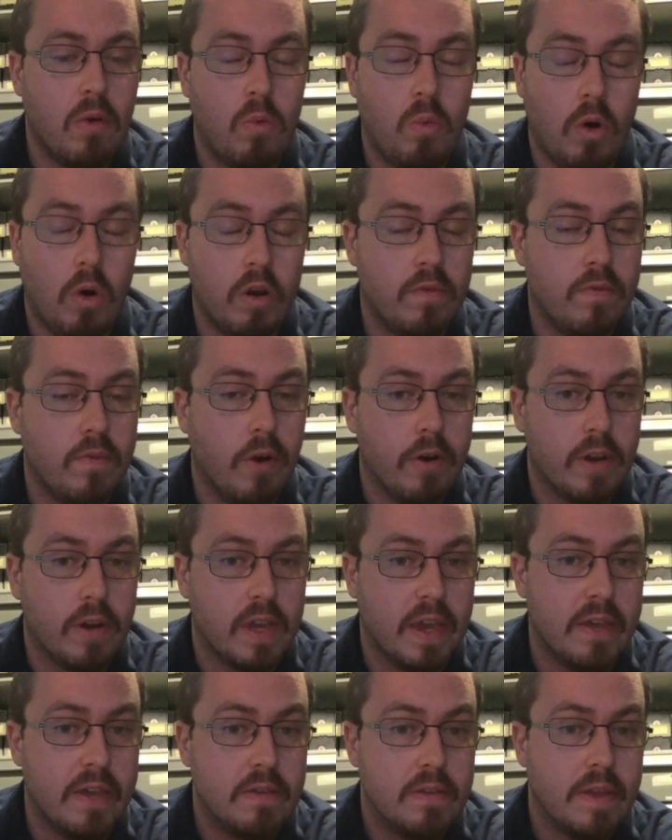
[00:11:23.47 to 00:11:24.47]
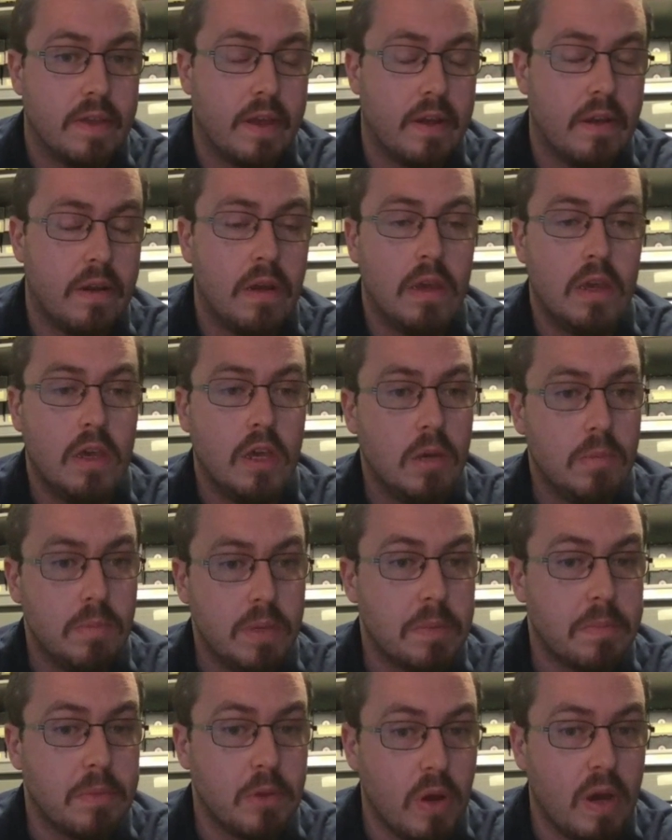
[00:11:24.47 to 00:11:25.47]
One of our guests on
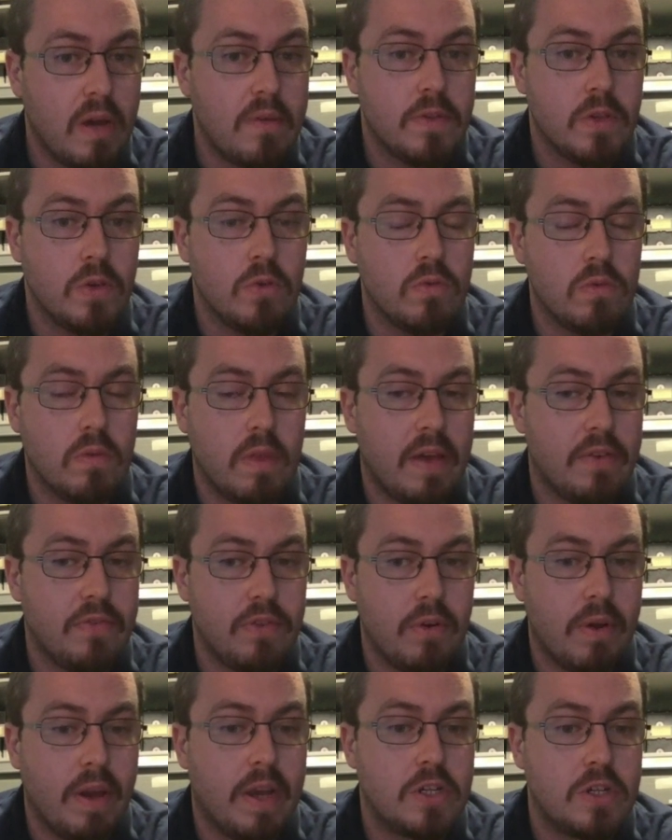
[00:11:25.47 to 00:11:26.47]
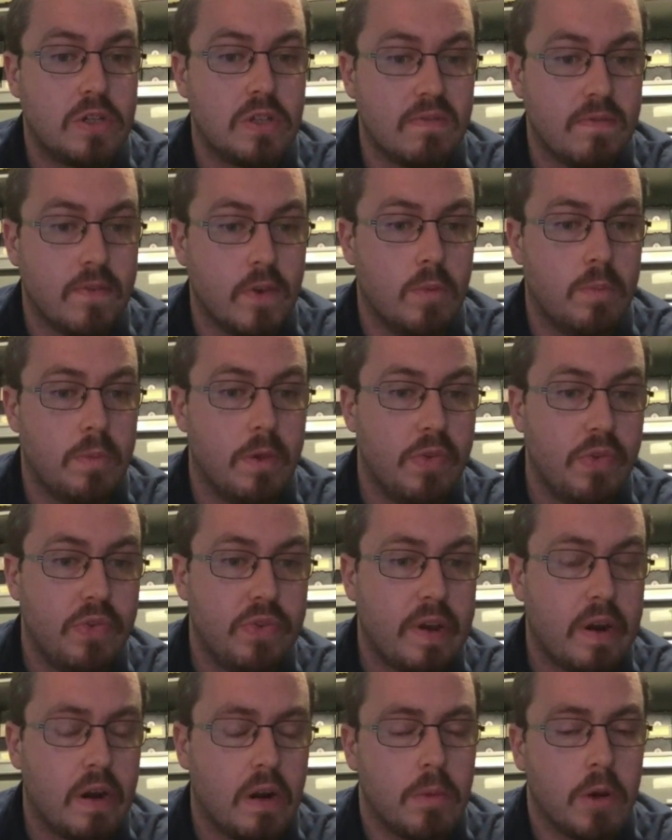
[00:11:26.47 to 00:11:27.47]
Big Blue Avenue last year actually filmed it,
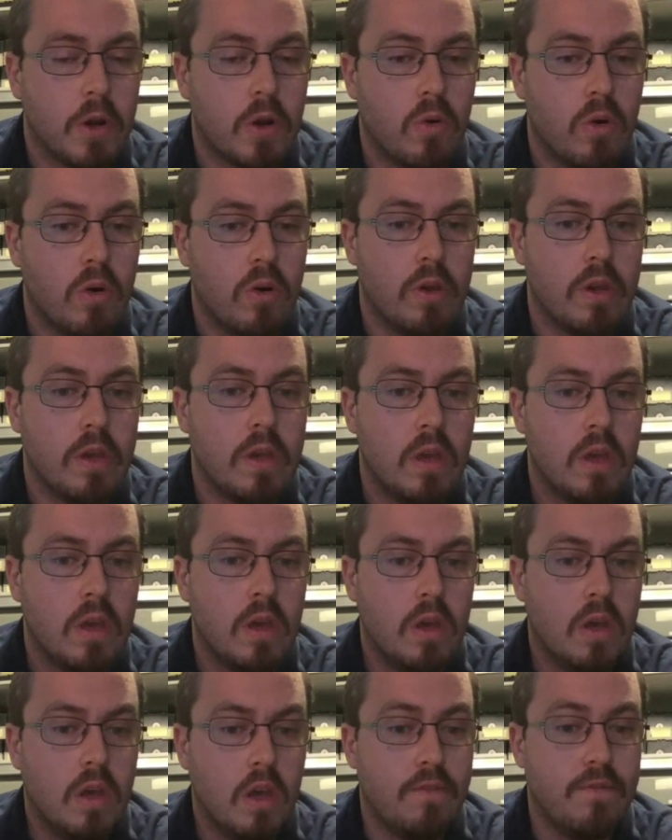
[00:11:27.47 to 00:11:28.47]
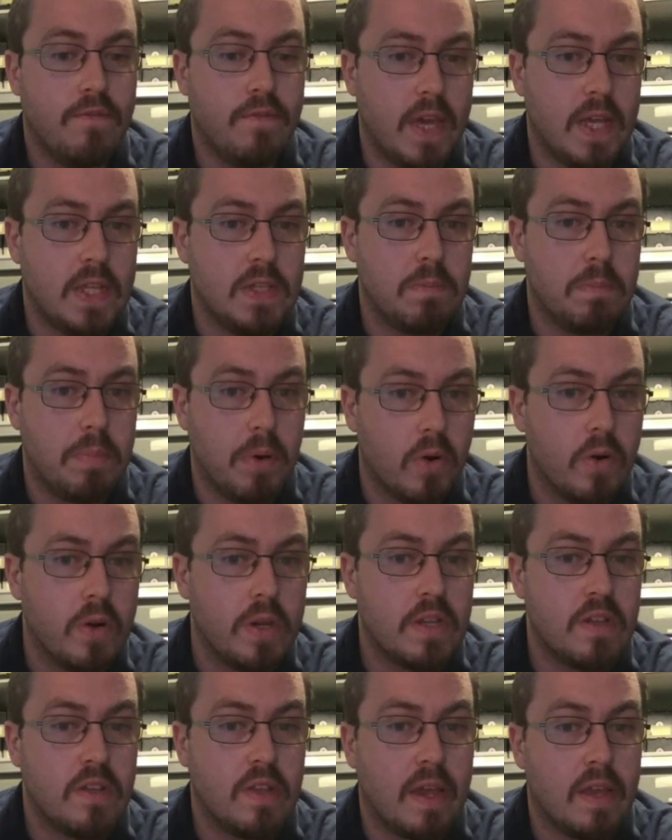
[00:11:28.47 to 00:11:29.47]
Sarah McCrory, of fans
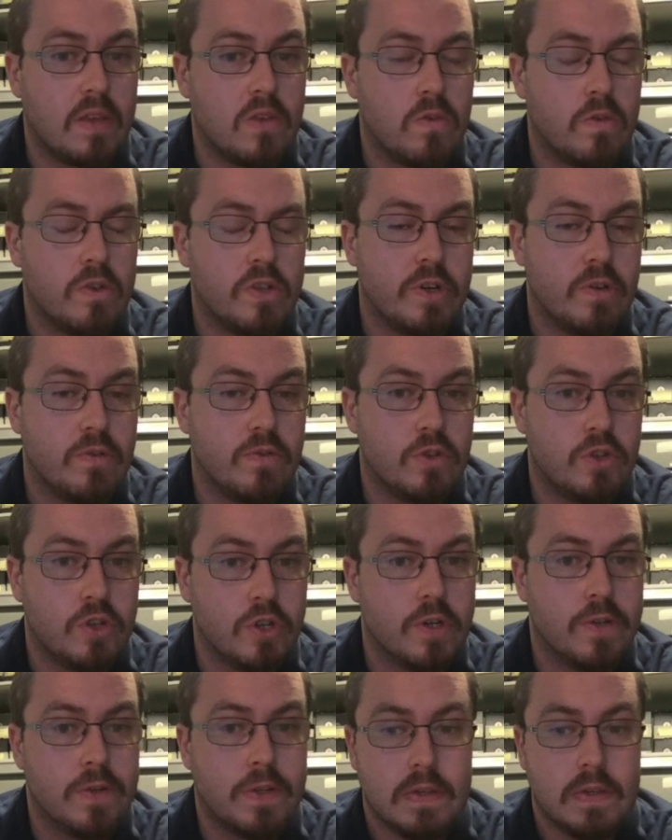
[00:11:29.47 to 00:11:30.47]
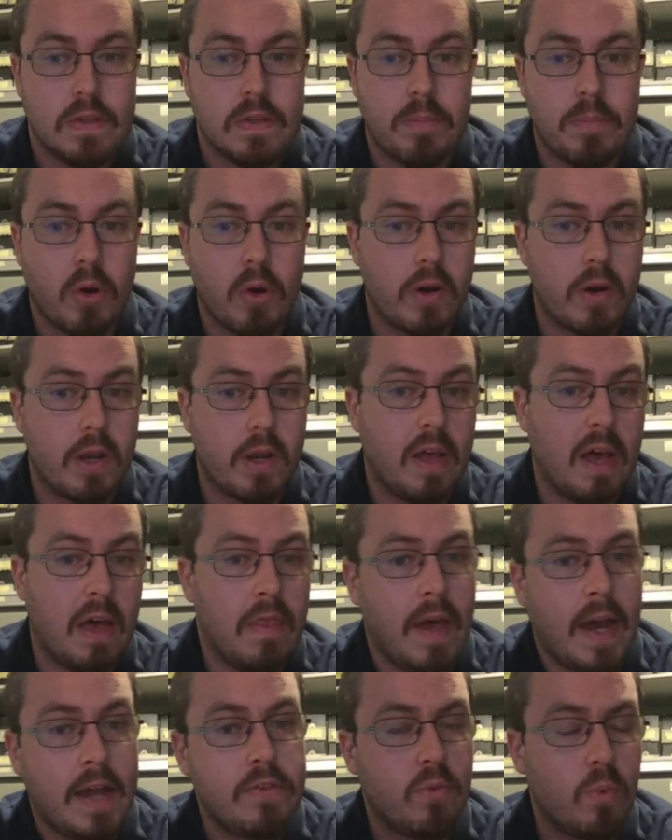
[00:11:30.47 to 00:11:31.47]
burning Daniel Jones jerseys in the parking lot.
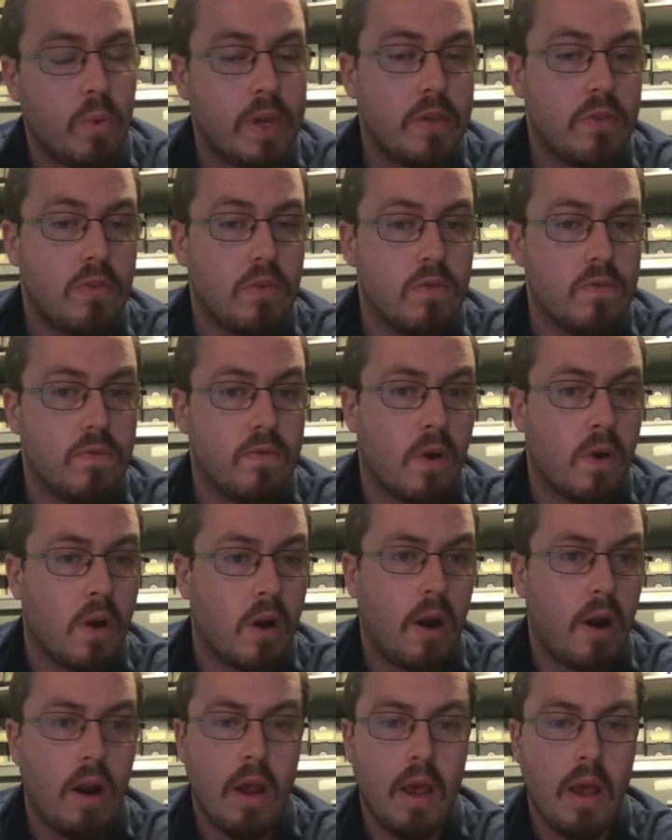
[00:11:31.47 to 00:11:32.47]
That's way too far.